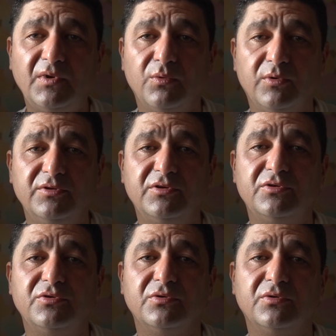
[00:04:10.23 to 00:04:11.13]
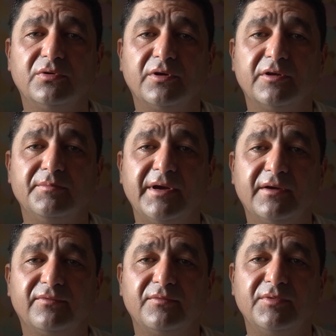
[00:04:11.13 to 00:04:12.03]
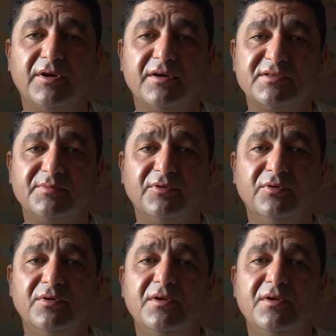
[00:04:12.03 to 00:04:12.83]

What did you get back from the hospital?